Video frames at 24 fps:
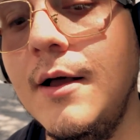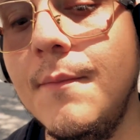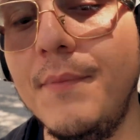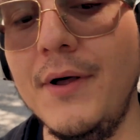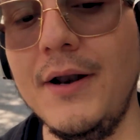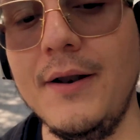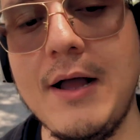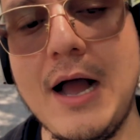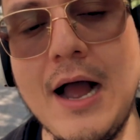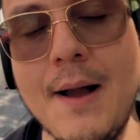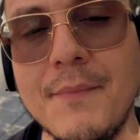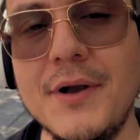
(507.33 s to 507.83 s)

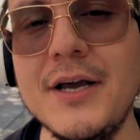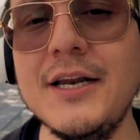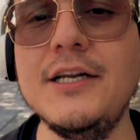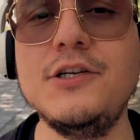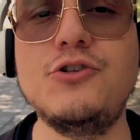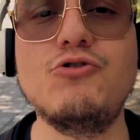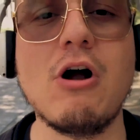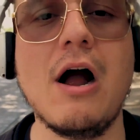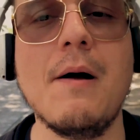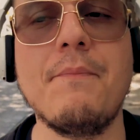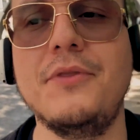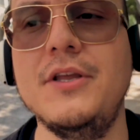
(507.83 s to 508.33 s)
But I'm gonna
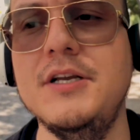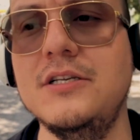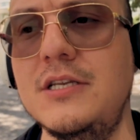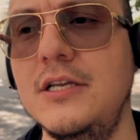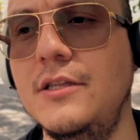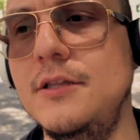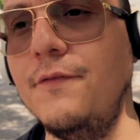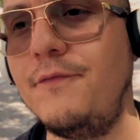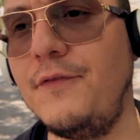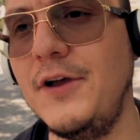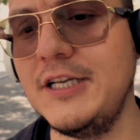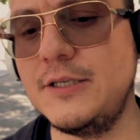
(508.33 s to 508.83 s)
drop this
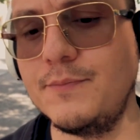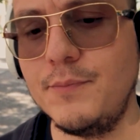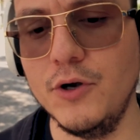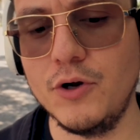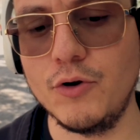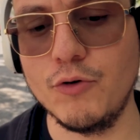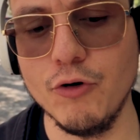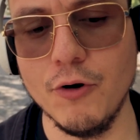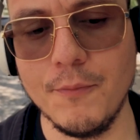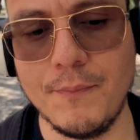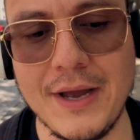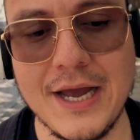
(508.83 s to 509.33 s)
in the
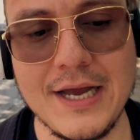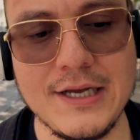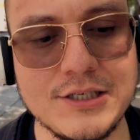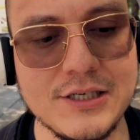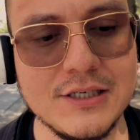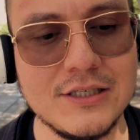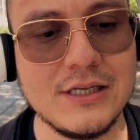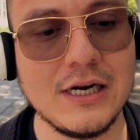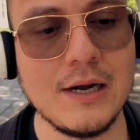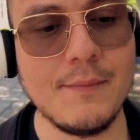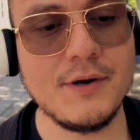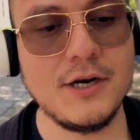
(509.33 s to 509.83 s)
Facebook group
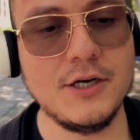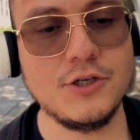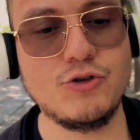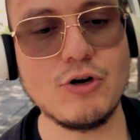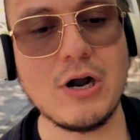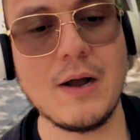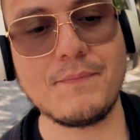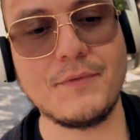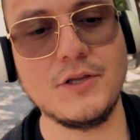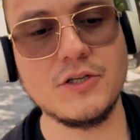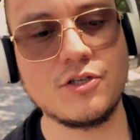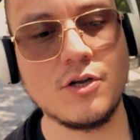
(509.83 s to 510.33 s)
pages and I'm gonna
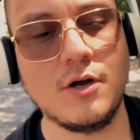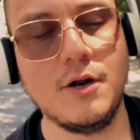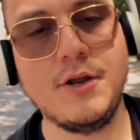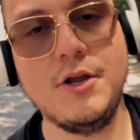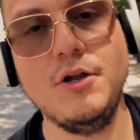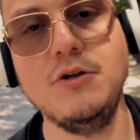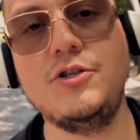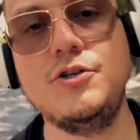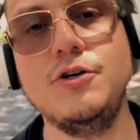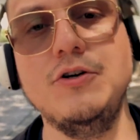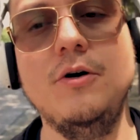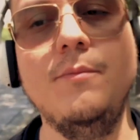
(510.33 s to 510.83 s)
drop this on
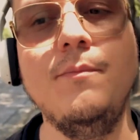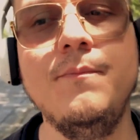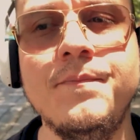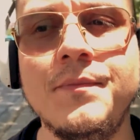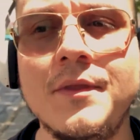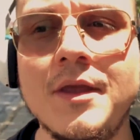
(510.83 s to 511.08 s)
YouTube.